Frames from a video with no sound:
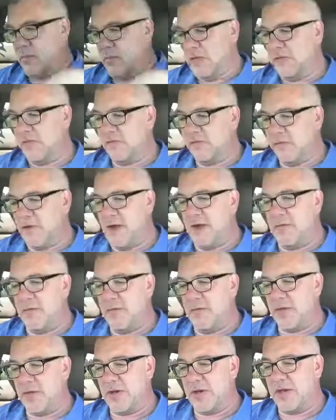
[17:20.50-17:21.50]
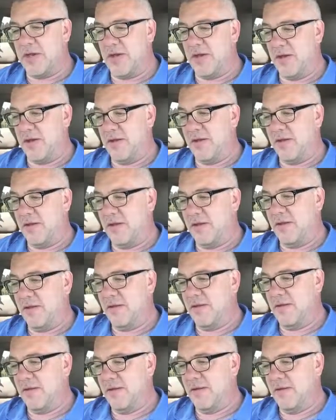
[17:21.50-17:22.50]
but it's flying pretty good.
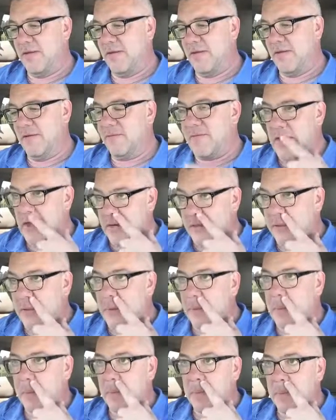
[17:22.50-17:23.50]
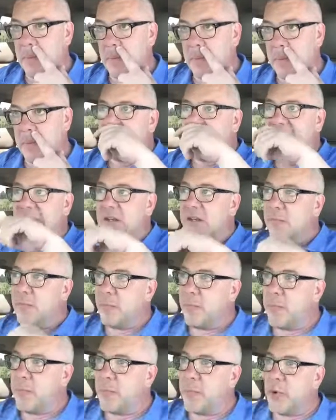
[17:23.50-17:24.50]
In fact, it
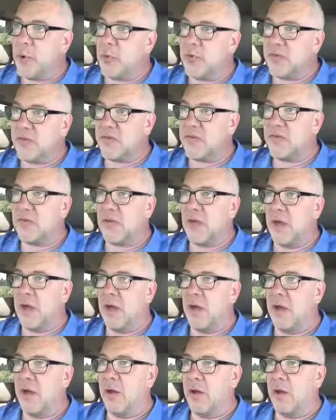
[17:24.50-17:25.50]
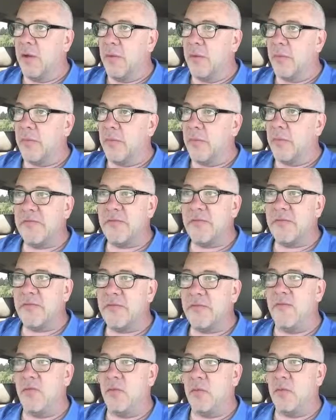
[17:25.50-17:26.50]
boasts level
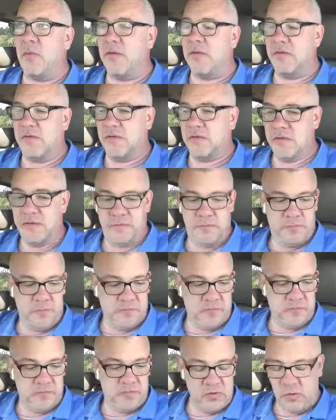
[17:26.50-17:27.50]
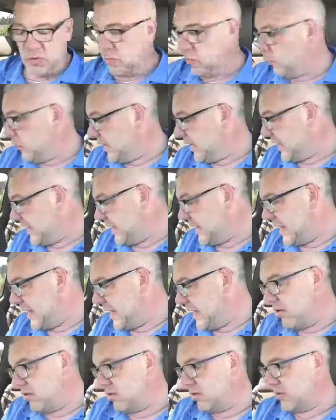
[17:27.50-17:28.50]
5 winds. So right
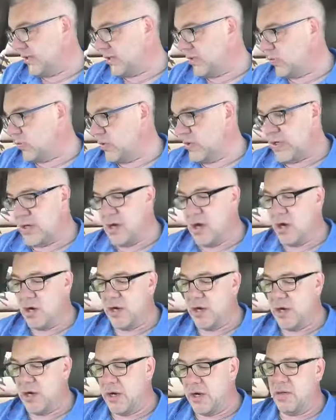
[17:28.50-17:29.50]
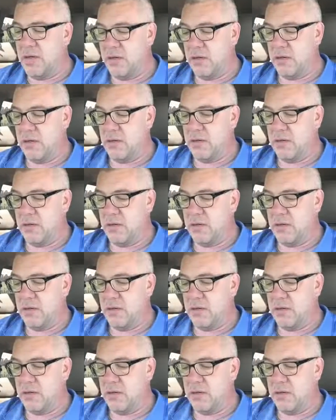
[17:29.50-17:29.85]
now, like we are in